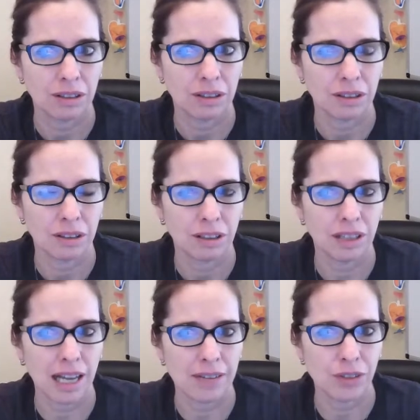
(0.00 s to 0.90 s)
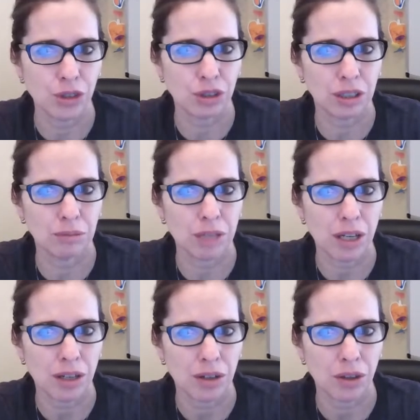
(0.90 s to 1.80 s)
live stream
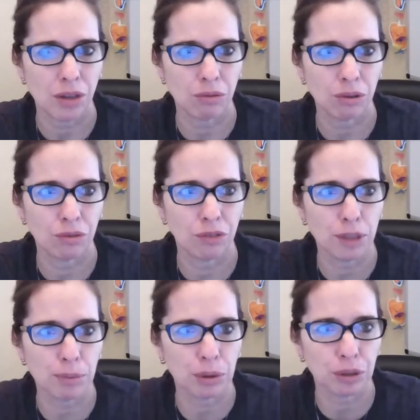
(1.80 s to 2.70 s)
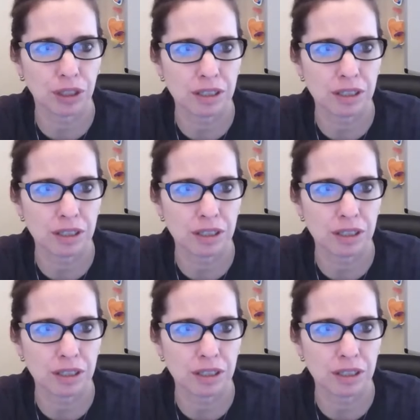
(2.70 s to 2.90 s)
through Flipgrid